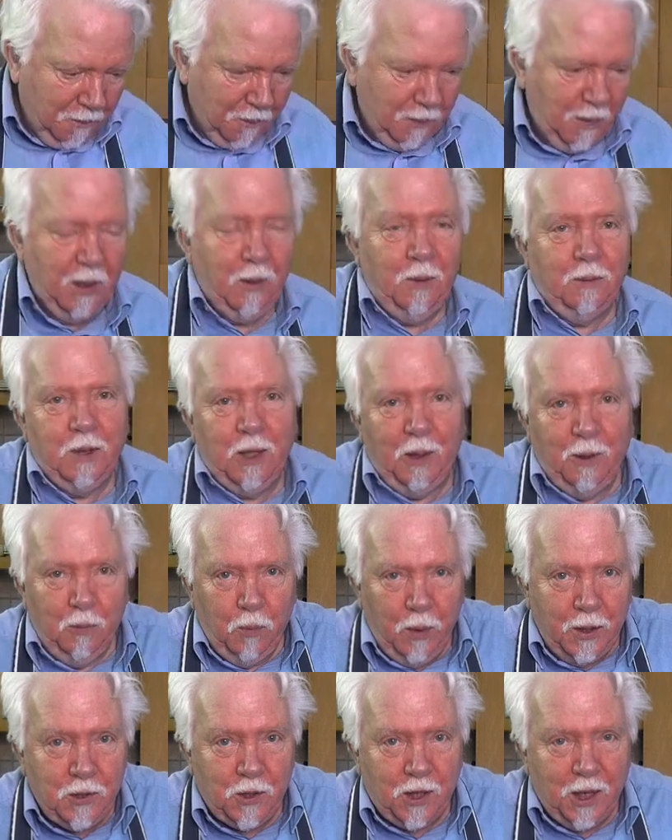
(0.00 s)
Now I'm going to
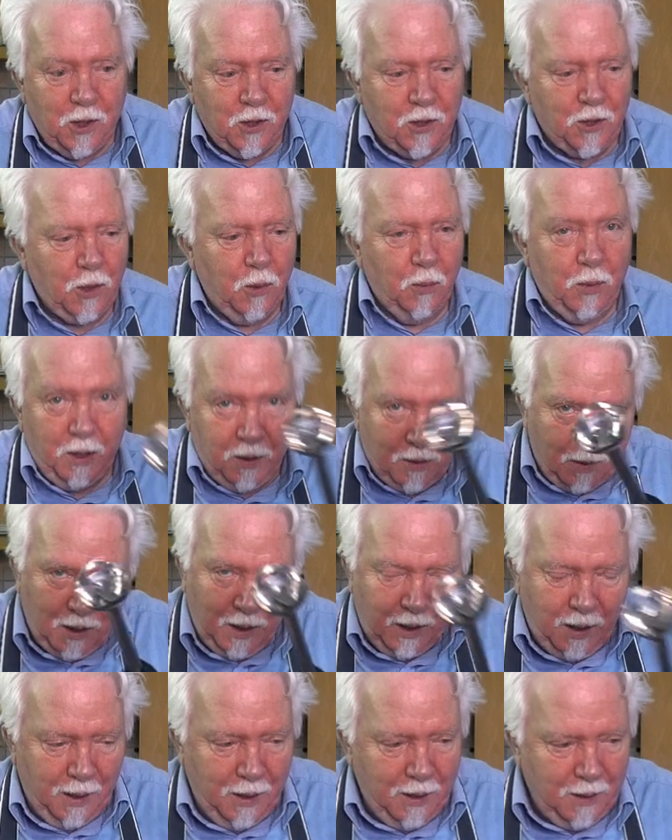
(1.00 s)
whiz this with
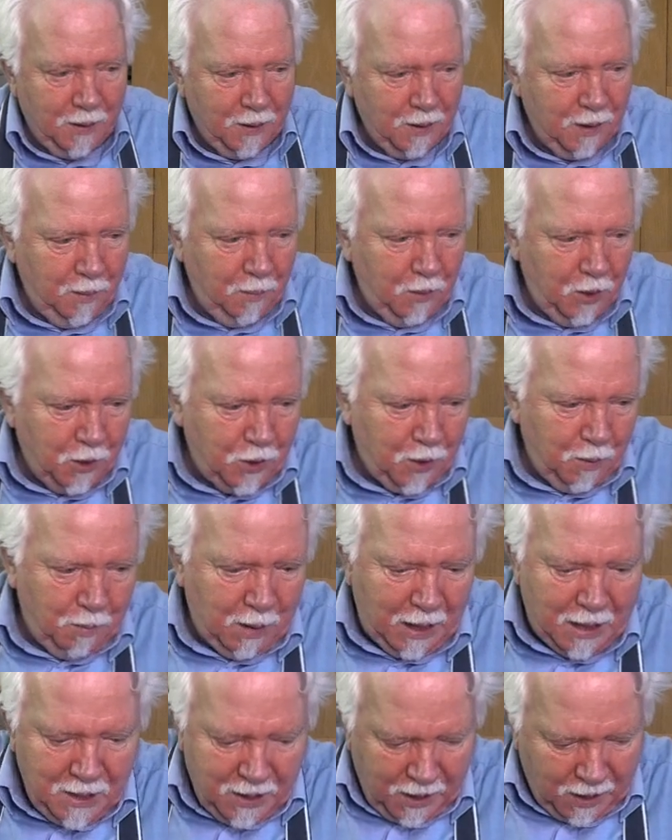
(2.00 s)
uh, immersion
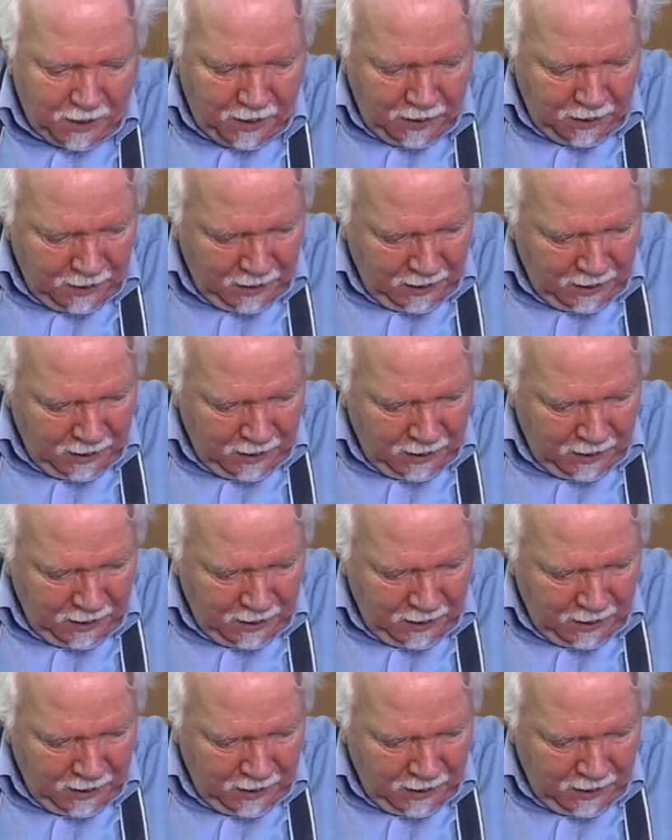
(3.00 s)
blender